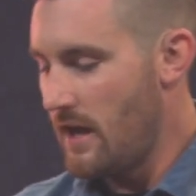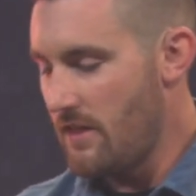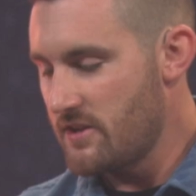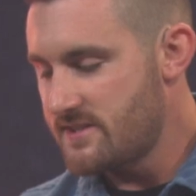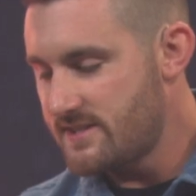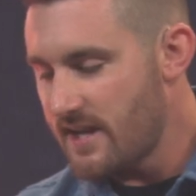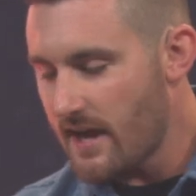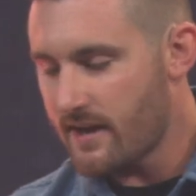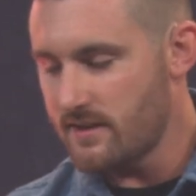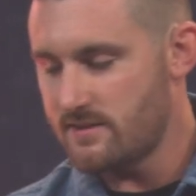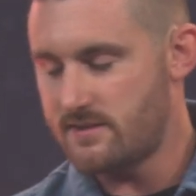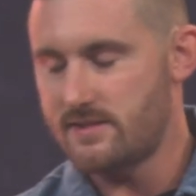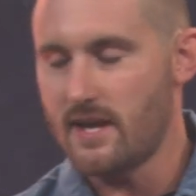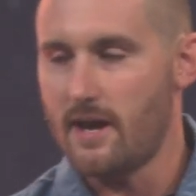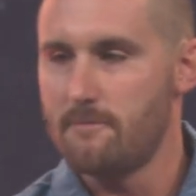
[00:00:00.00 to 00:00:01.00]
Now the
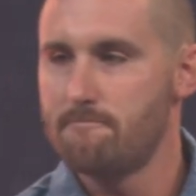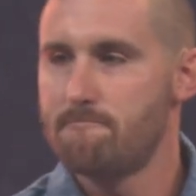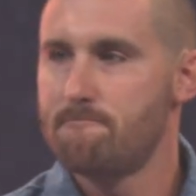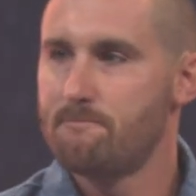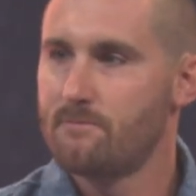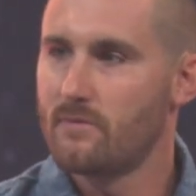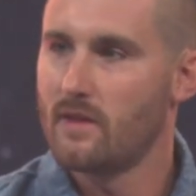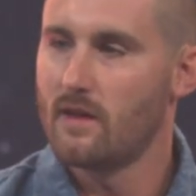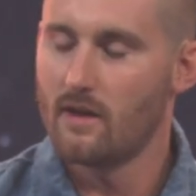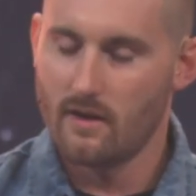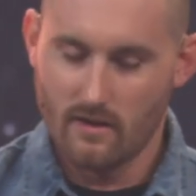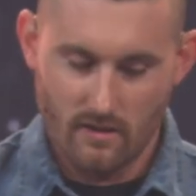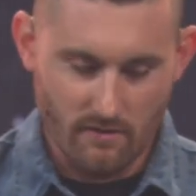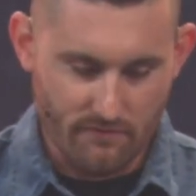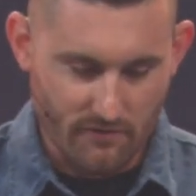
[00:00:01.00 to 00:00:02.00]
second step,
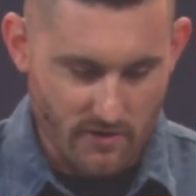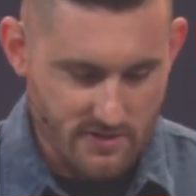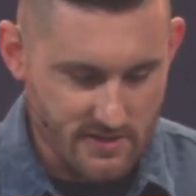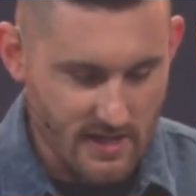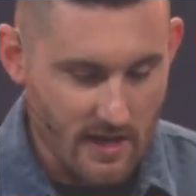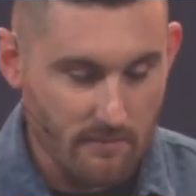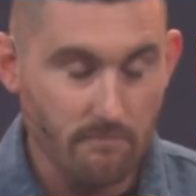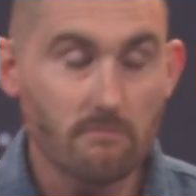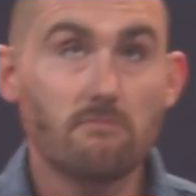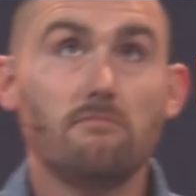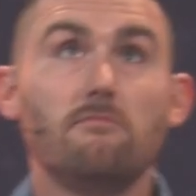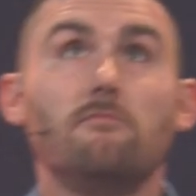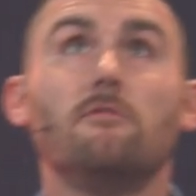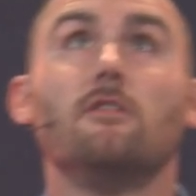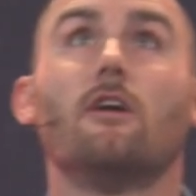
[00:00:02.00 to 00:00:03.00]
the first step,
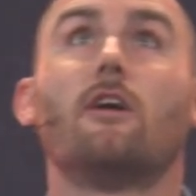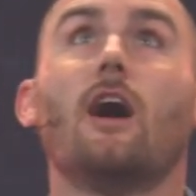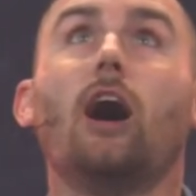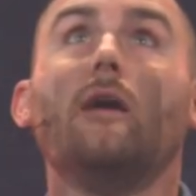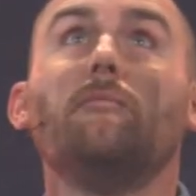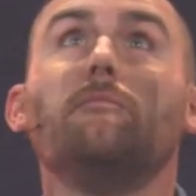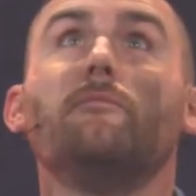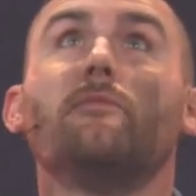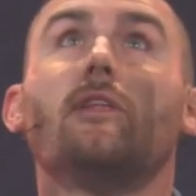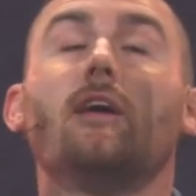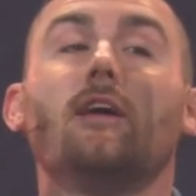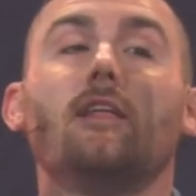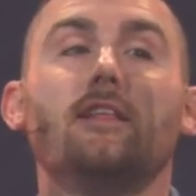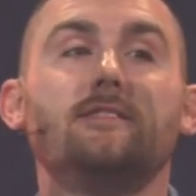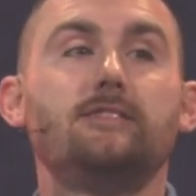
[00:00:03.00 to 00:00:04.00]
look up.
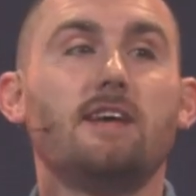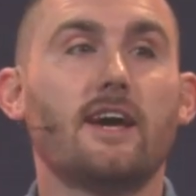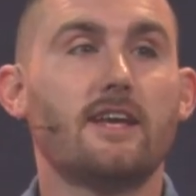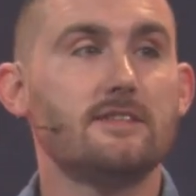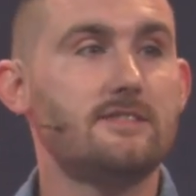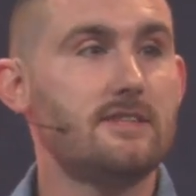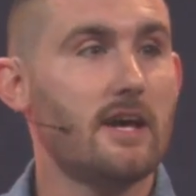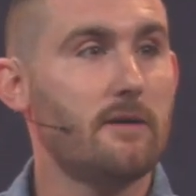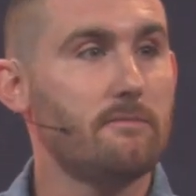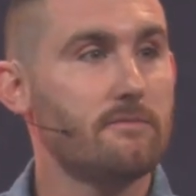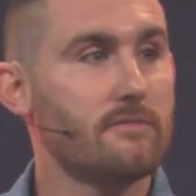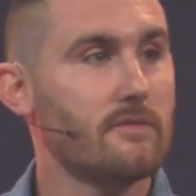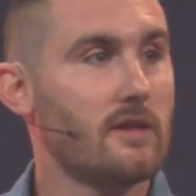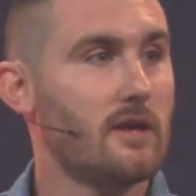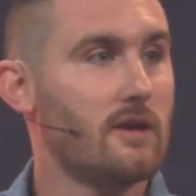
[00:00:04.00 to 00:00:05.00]
The second step,
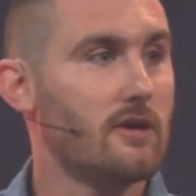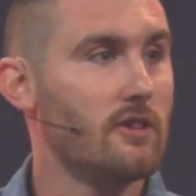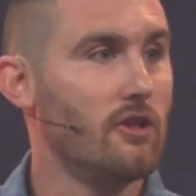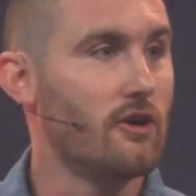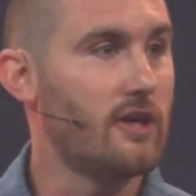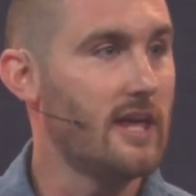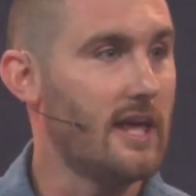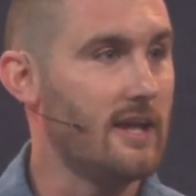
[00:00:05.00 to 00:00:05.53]
look